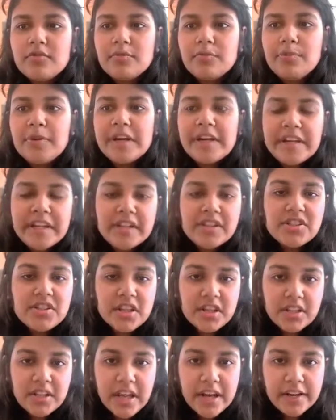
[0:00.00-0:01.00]

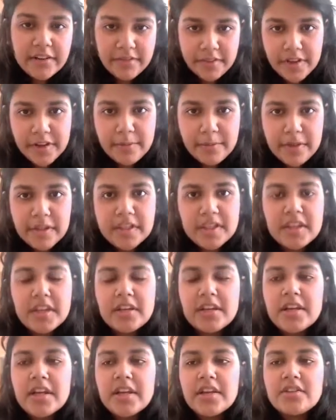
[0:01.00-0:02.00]
prediction that we are
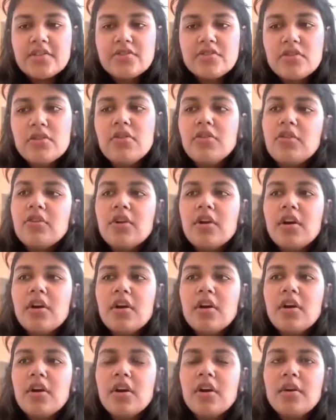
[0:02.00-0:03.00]
making, right? So
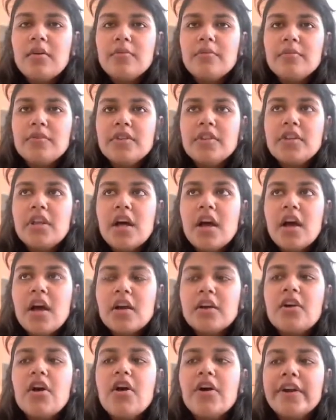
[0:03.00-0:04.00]

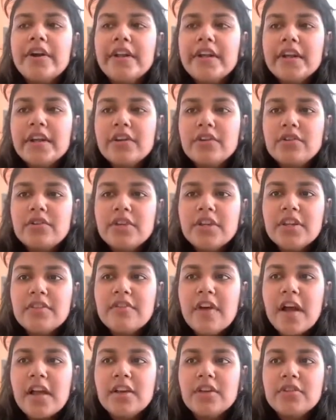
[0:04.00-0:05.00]
according to the
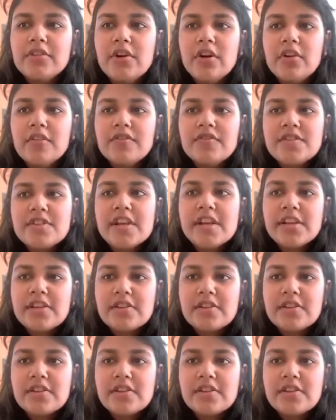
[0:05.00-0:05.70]
value of z,